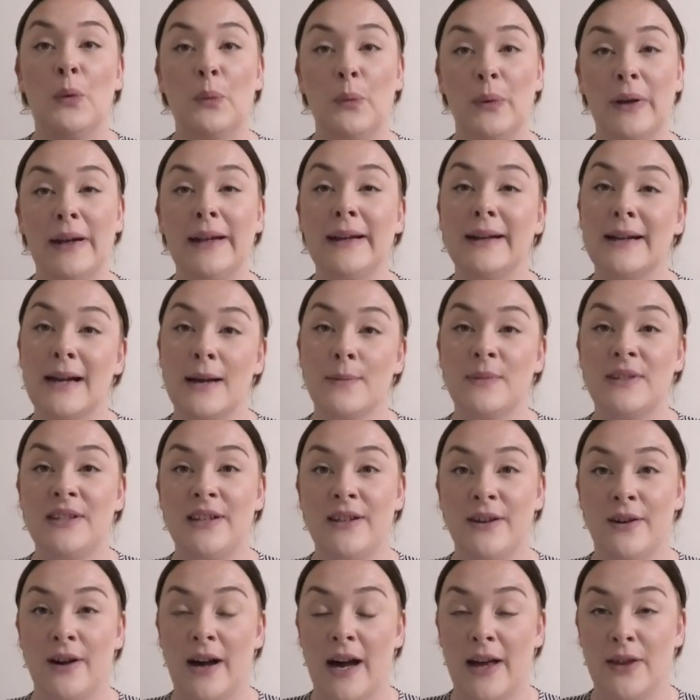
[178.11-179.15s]
When it comes
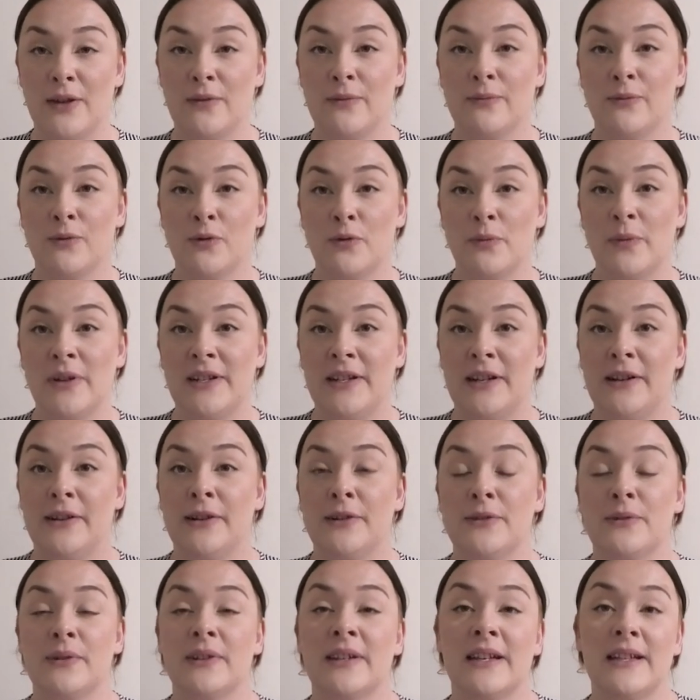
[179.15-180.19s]
to your other raw
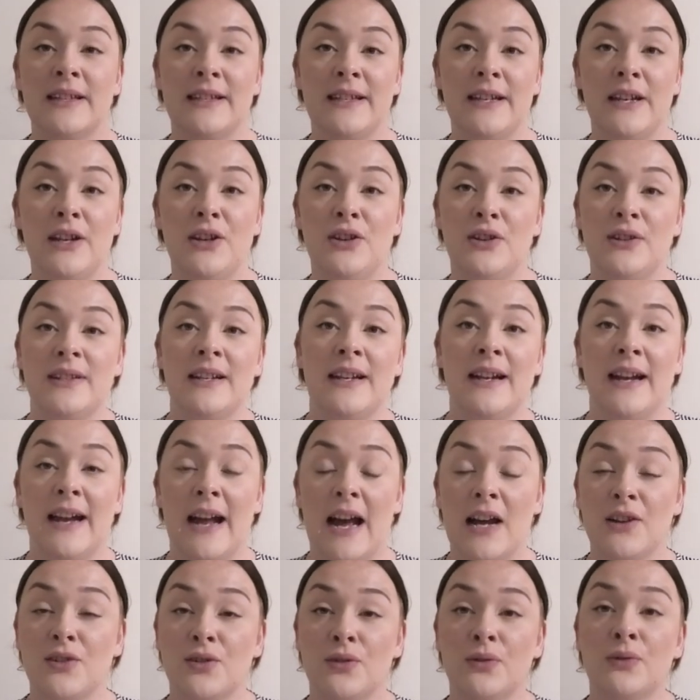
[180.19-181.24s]
materials, consider using
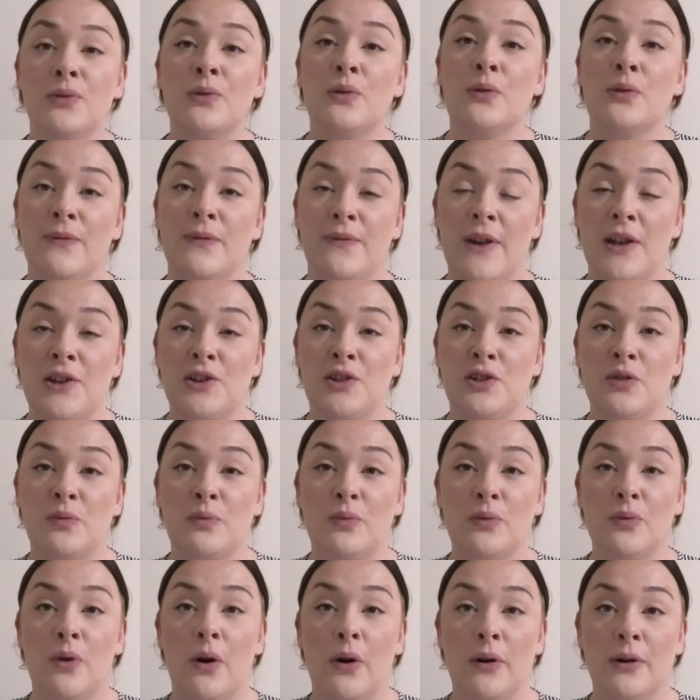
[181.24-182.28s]
natural
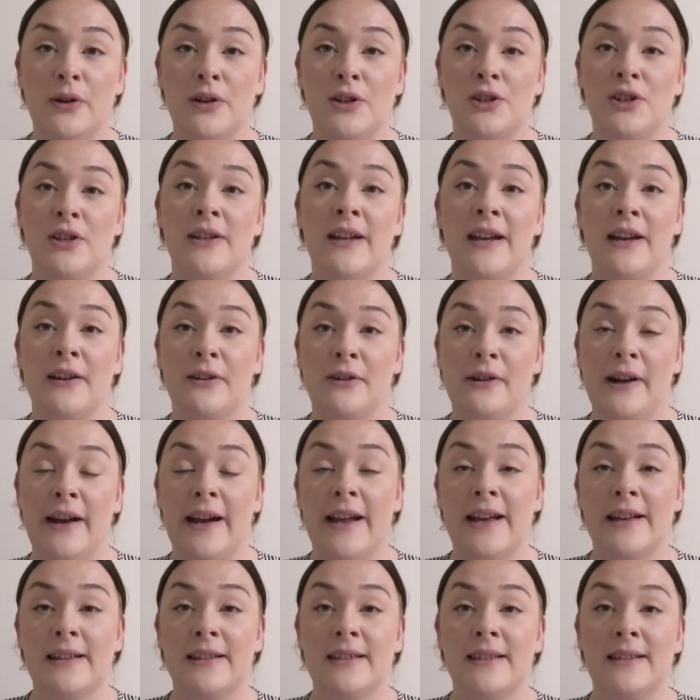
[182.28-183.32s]
vegetable origin
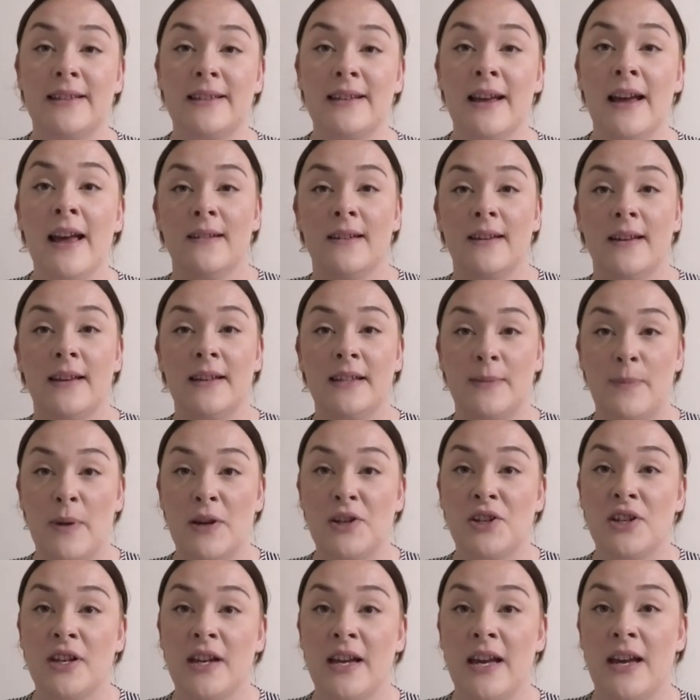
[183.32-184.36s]
ingredients,
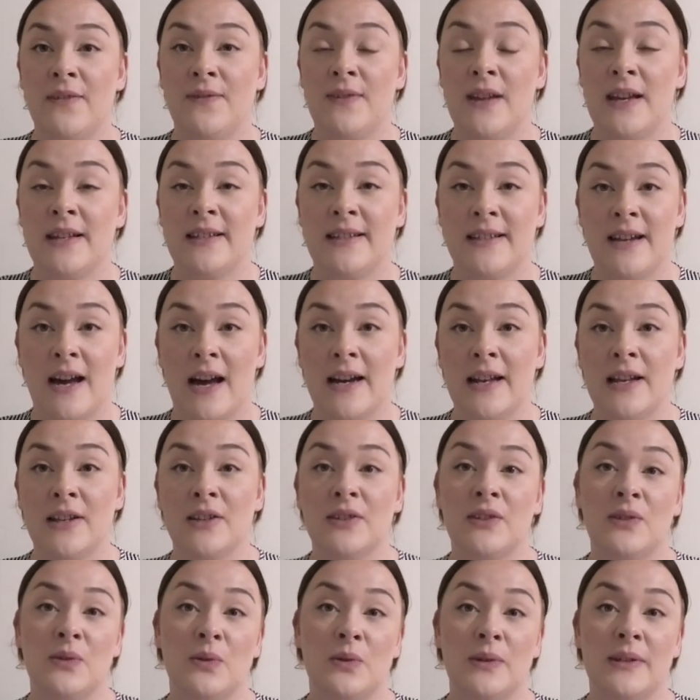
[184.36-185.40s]
especially if their starting
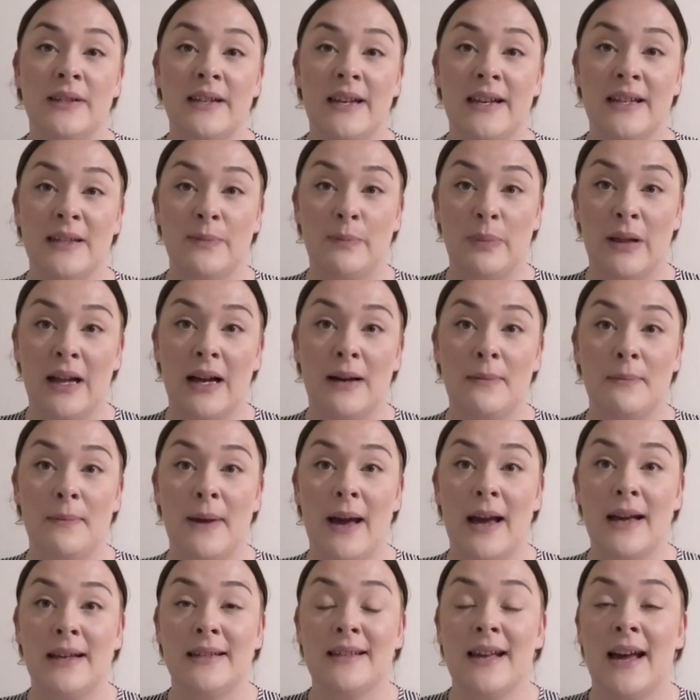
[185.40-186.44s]
source is
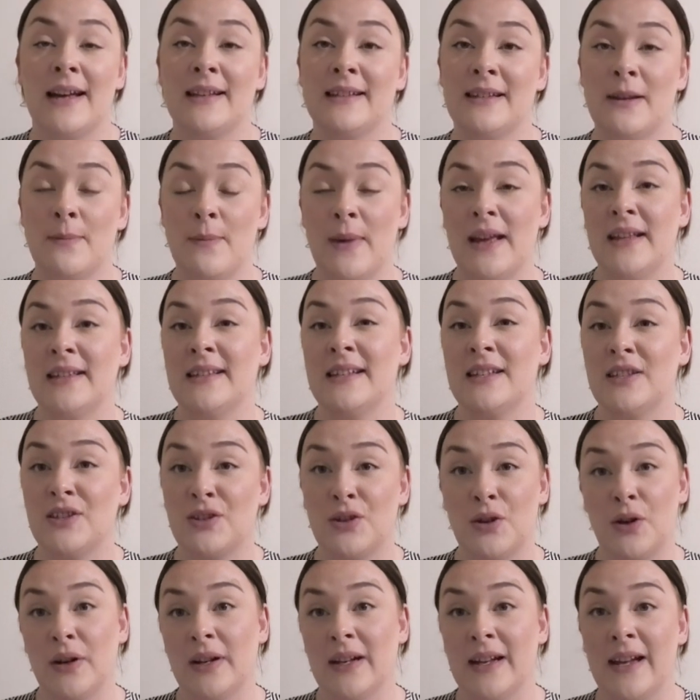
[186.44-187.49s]
plant-based, as it means it's
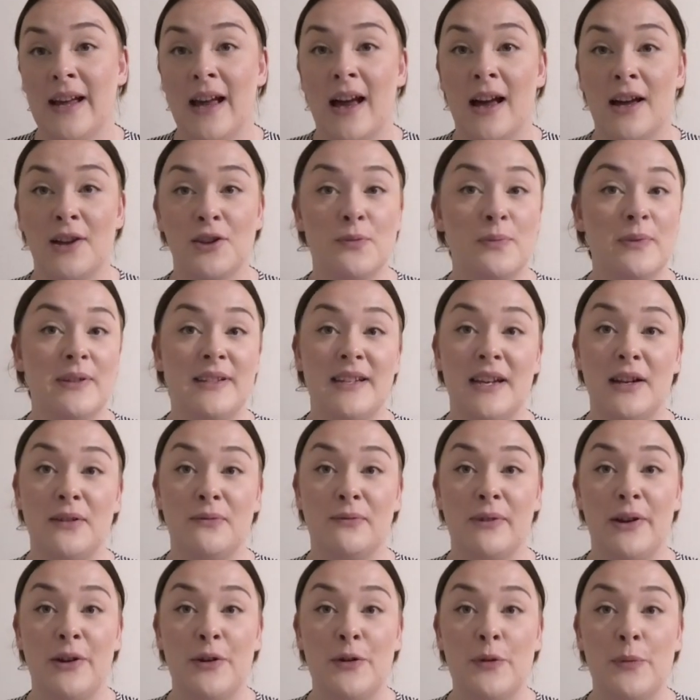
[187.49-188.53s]
totally 100%
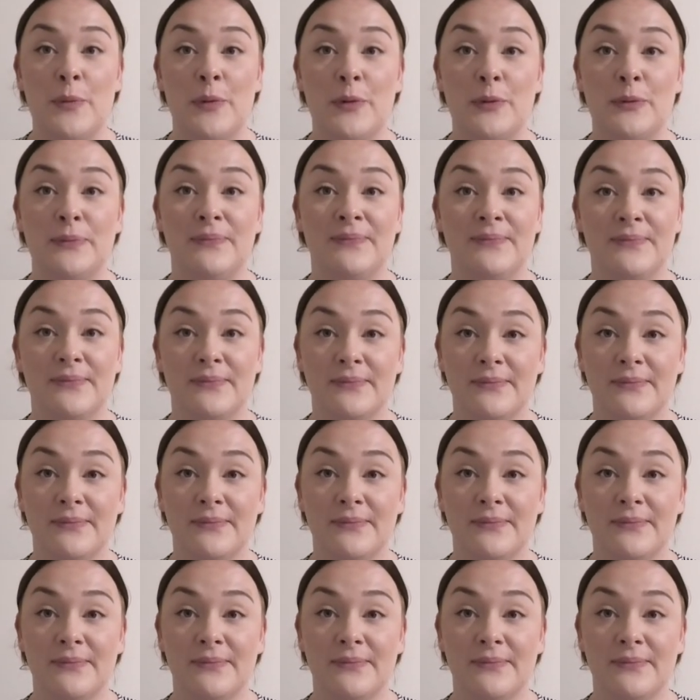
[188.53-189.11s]
renewable.